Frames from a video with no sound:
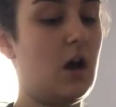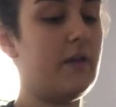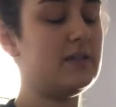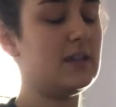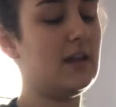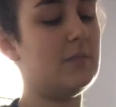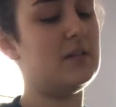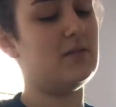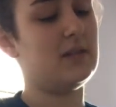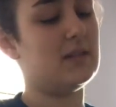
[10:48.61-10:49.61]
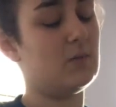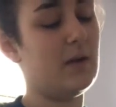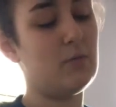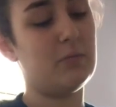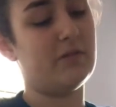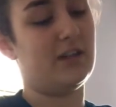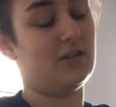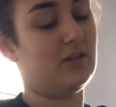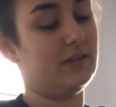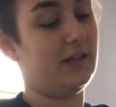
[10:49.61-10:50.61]
Obviously, I'd be doing this way more
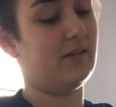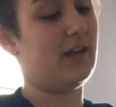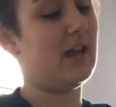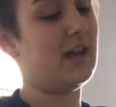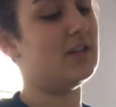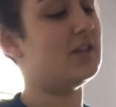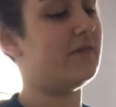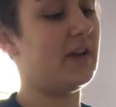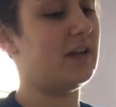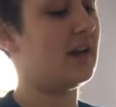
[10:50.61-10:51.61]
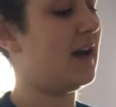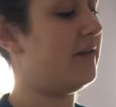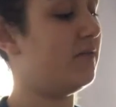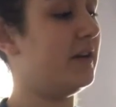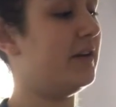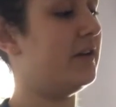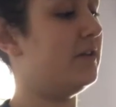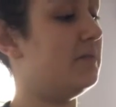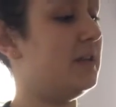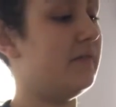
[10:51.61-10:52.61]
professionally, okay? I just find it kind of weird
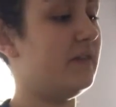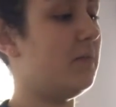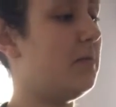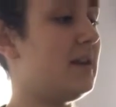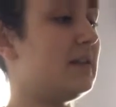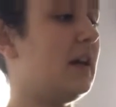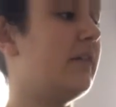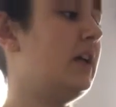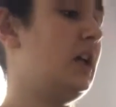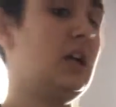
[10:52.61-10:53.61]
to be filming myself